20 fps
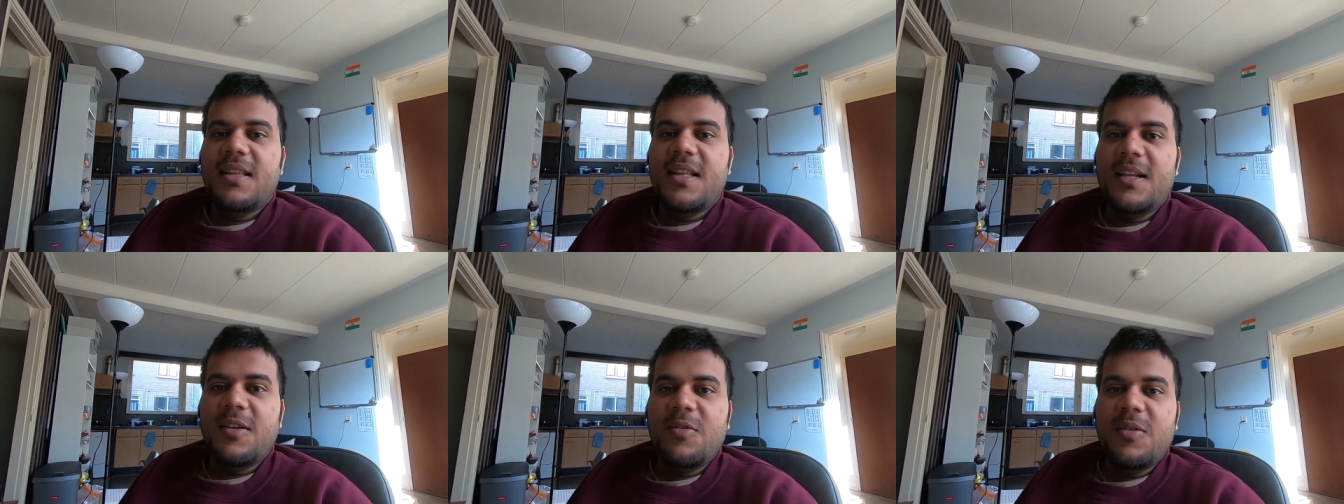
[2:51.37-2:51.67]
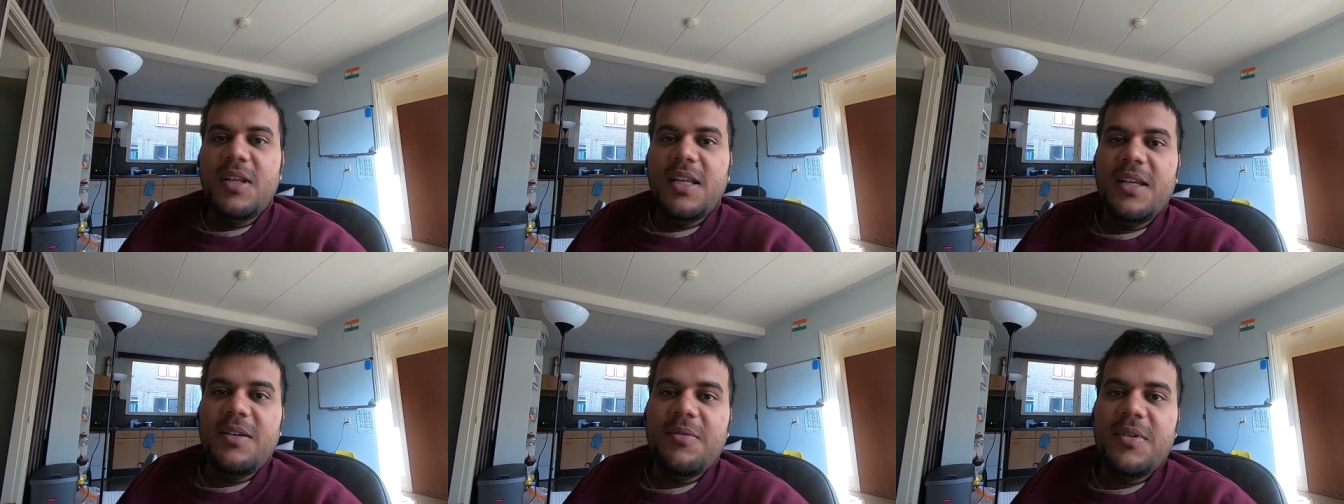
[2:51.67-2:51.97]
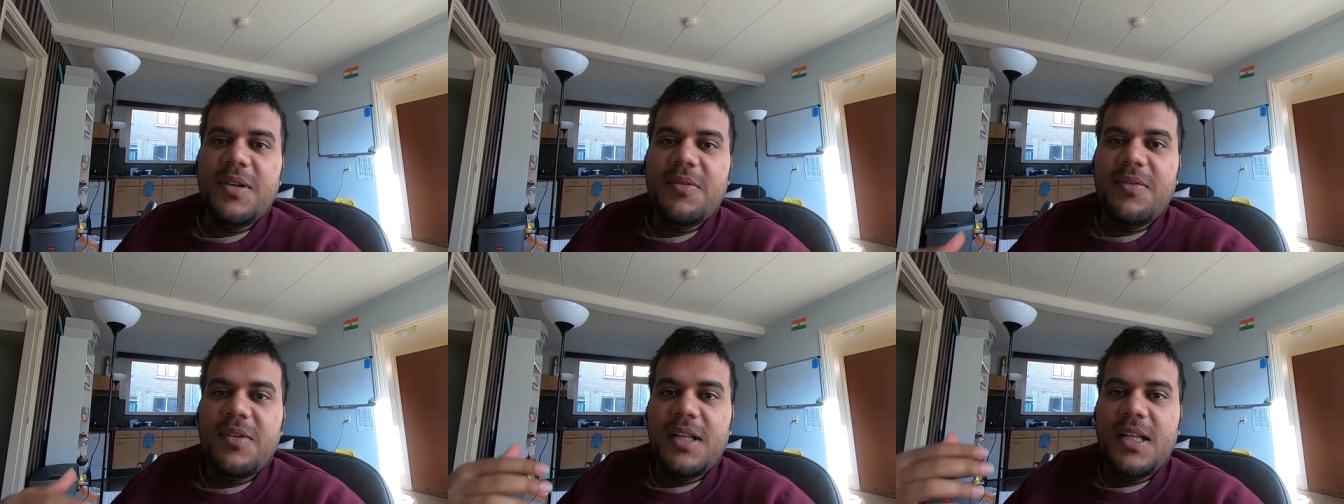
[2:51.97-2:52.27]
then only
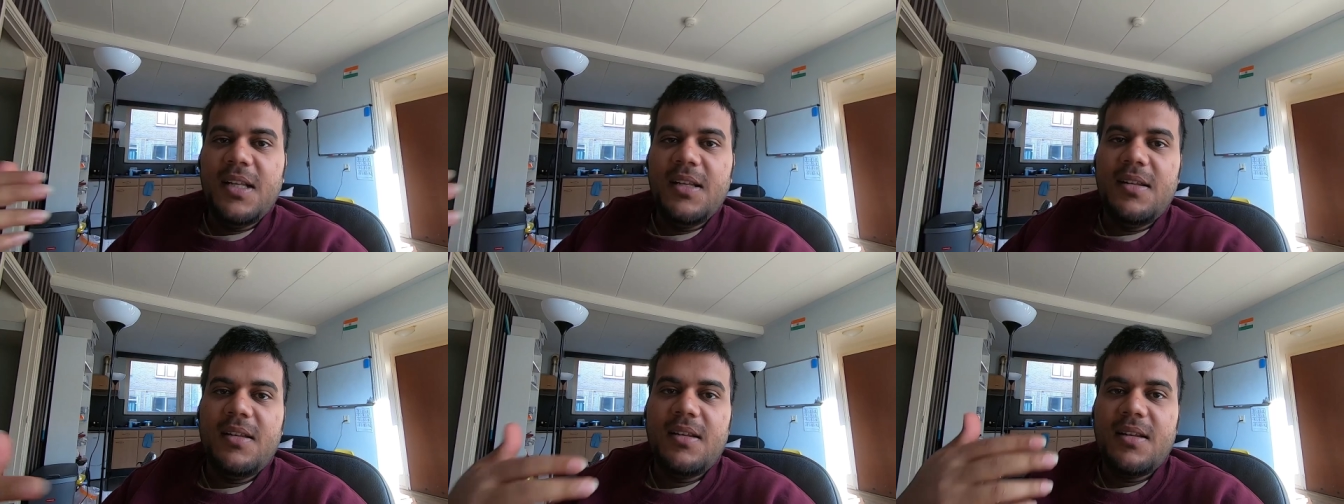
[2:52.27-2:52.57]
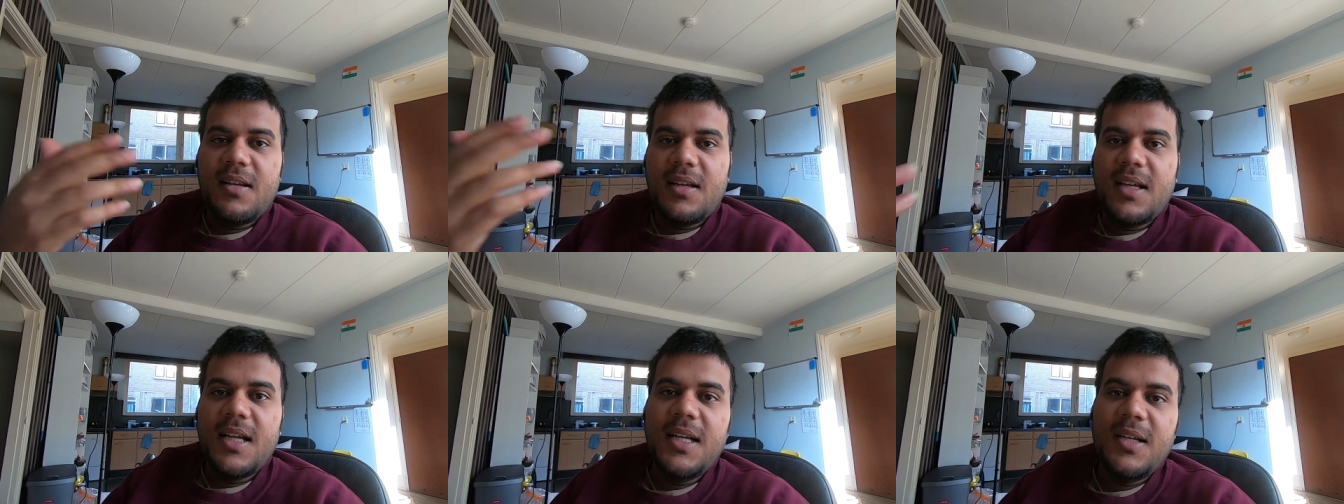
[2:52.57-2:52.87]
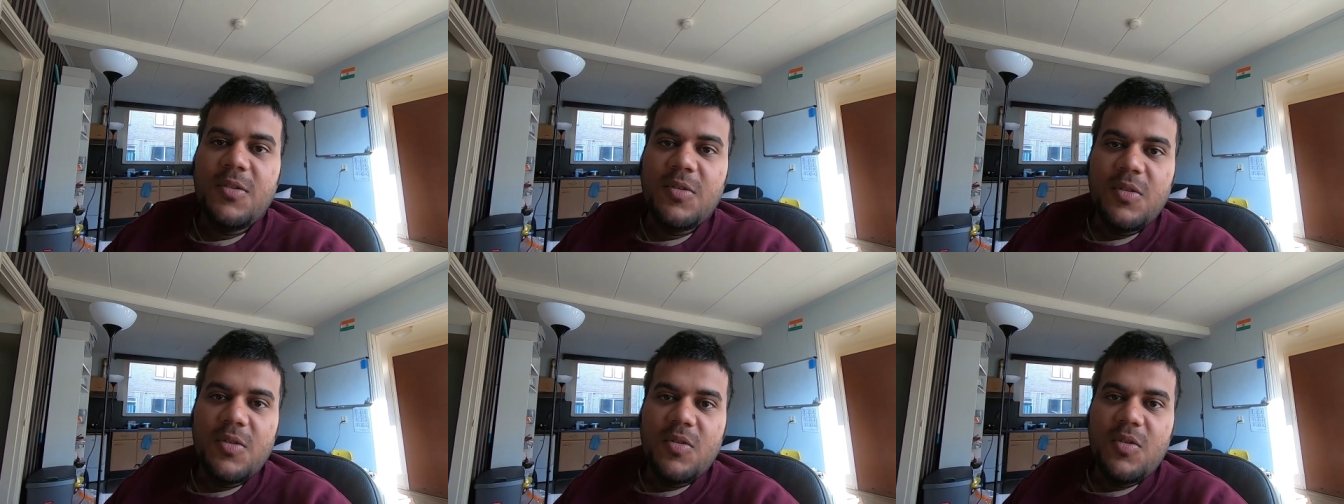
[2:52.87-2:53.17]
we will
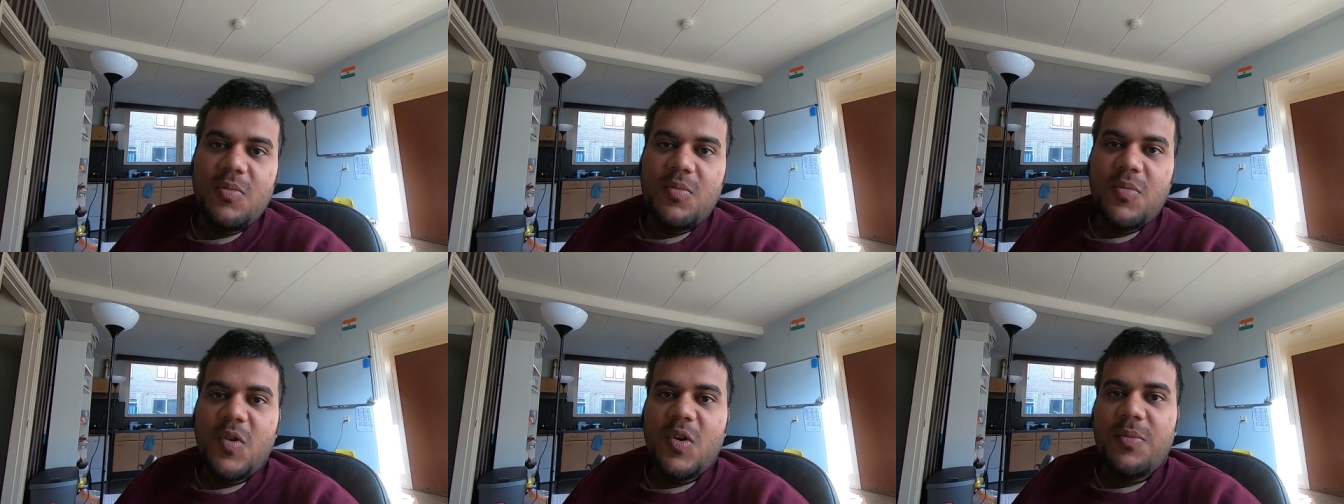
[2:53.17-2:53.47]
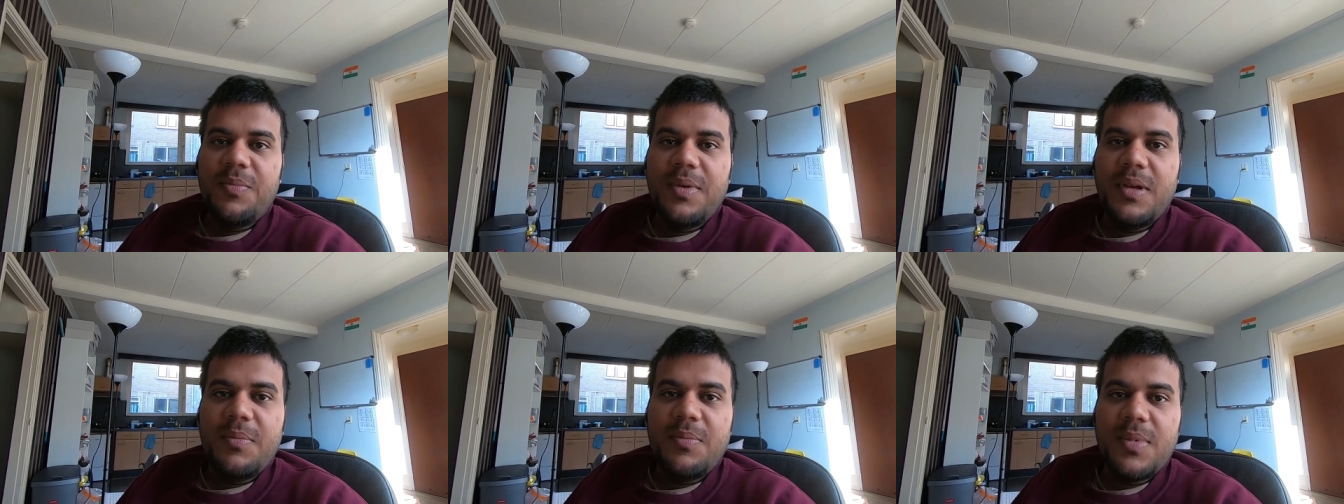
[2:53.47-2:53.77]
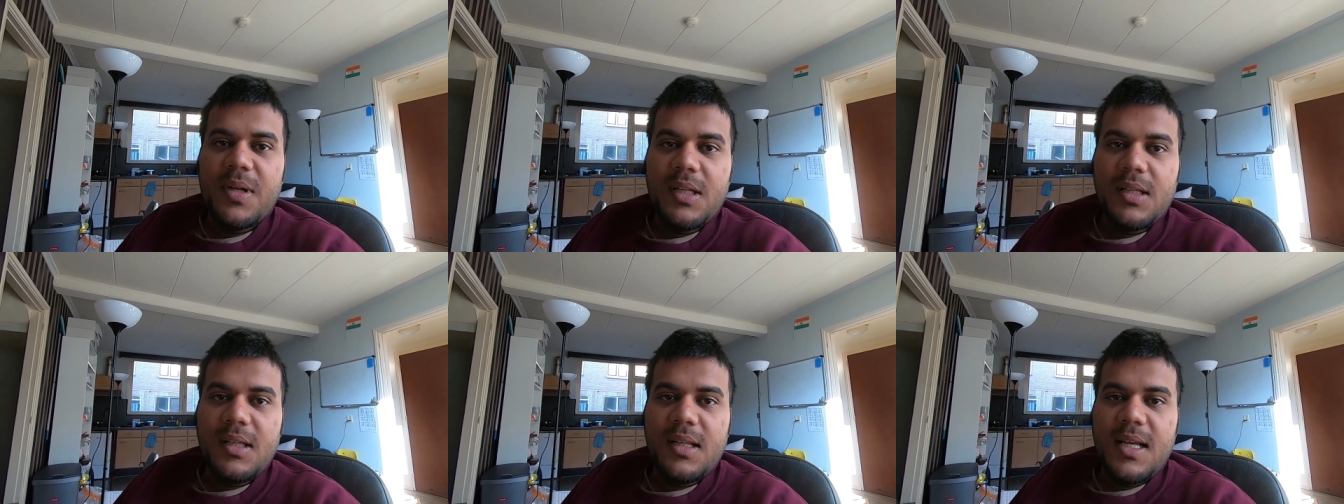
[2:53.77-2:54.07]
get to know more
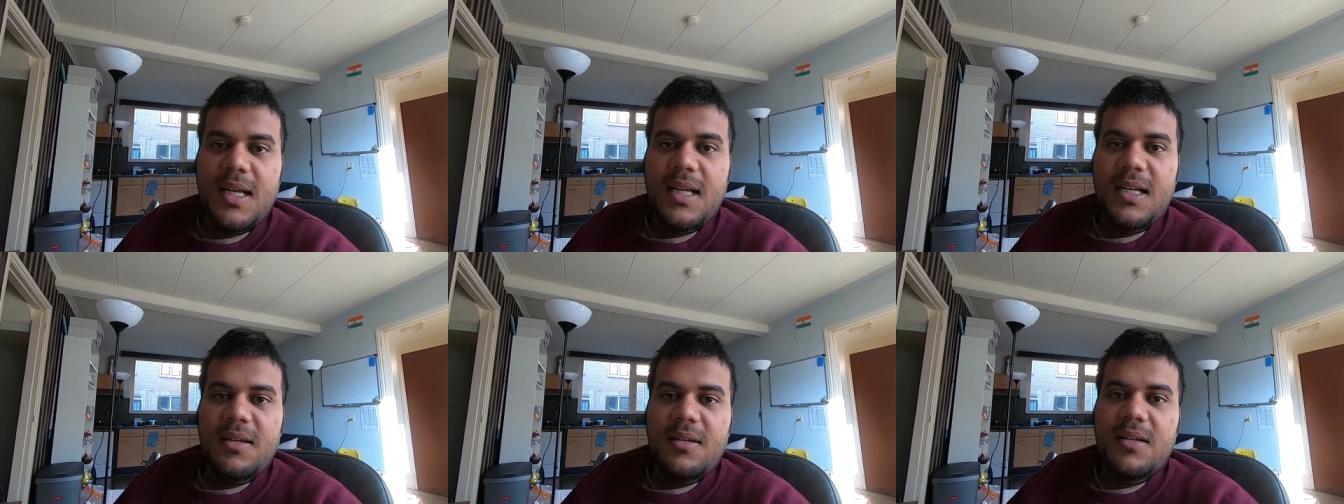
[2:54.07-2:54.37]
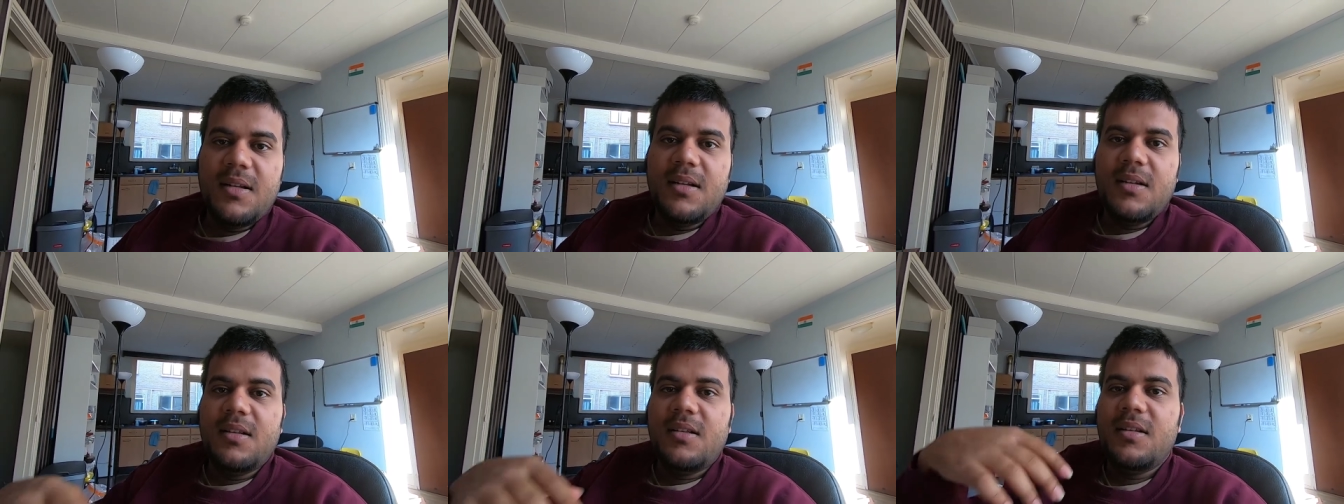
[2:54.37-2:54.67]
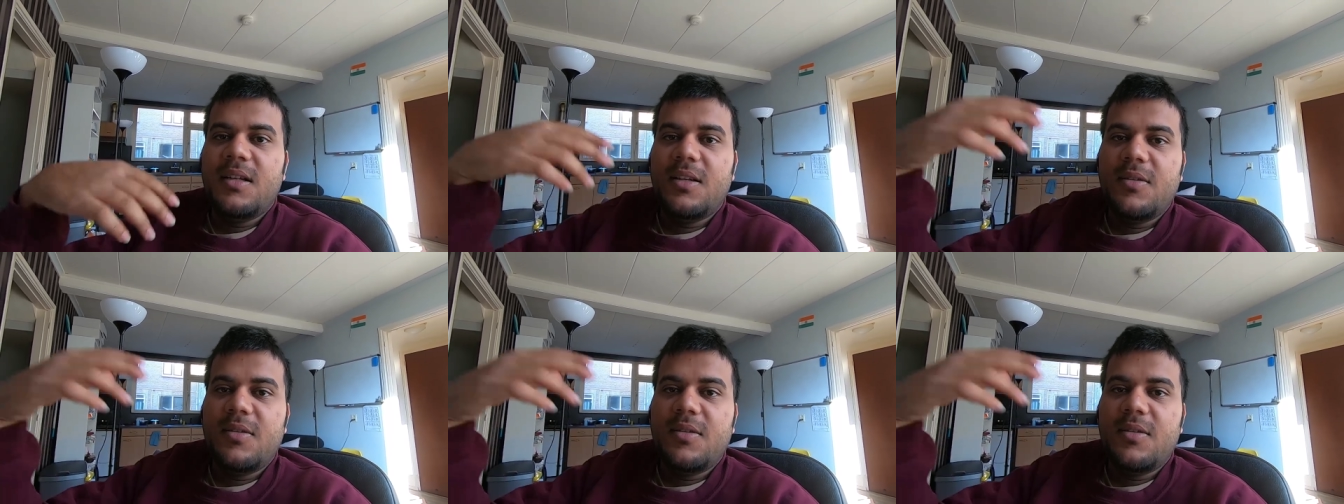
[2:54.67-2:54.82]
people and uh,